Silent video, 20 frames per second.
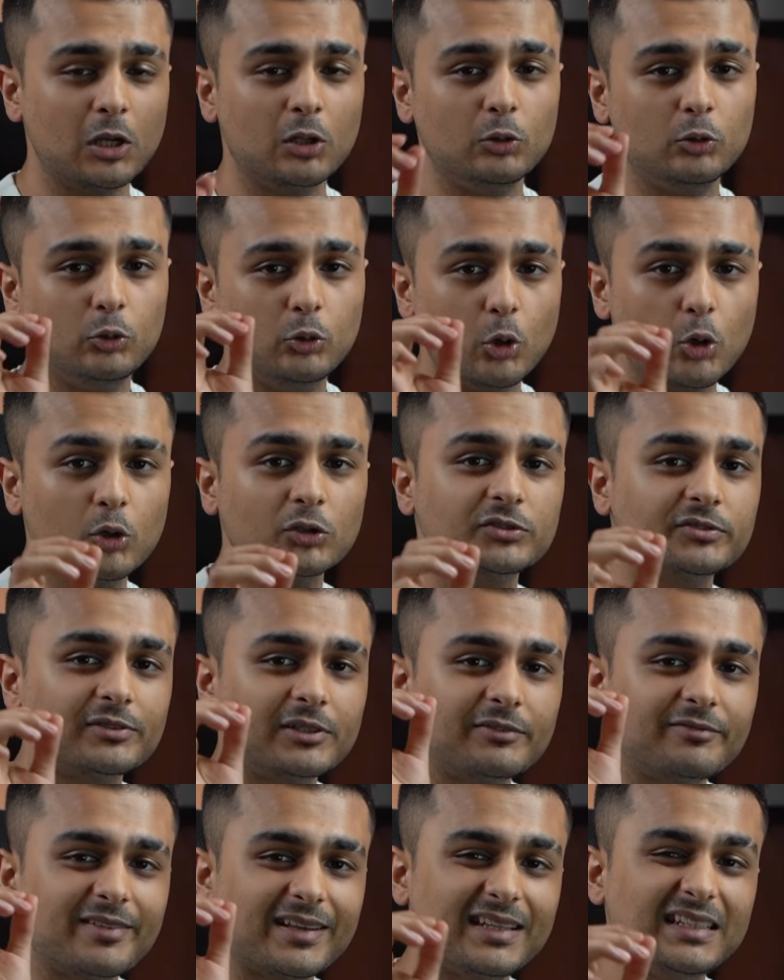those
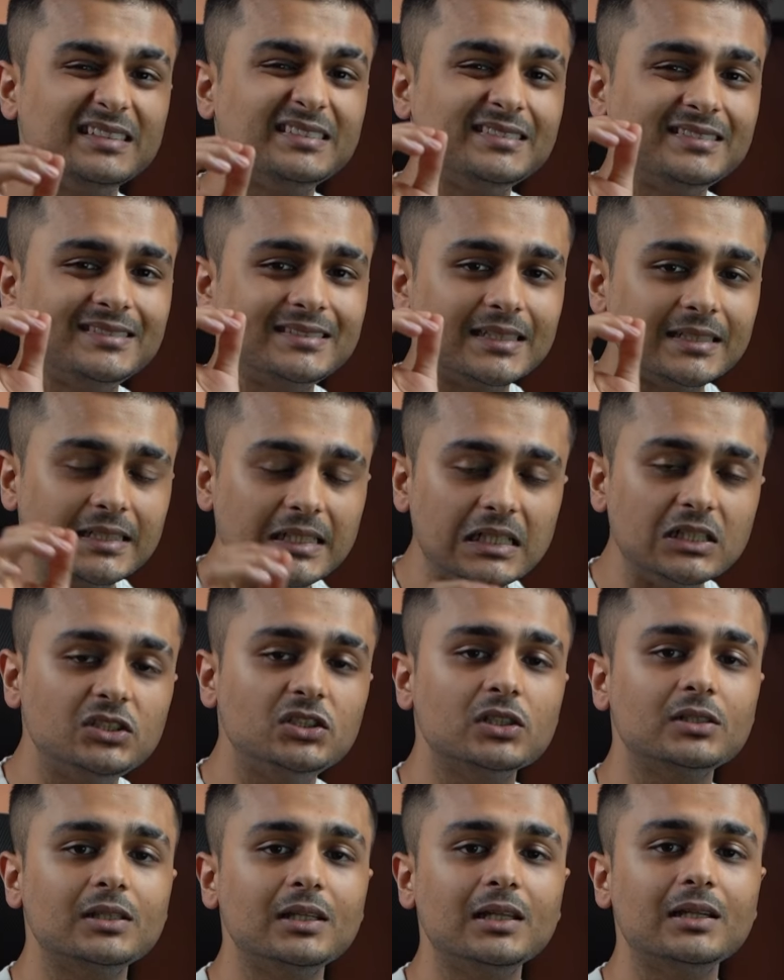were very
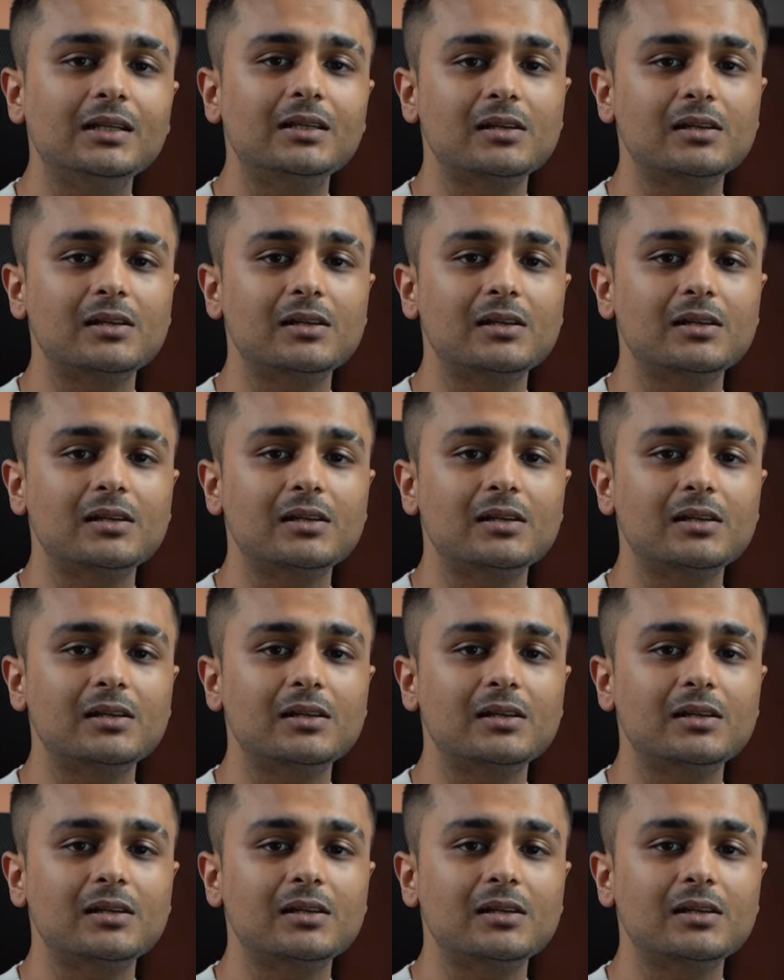strategically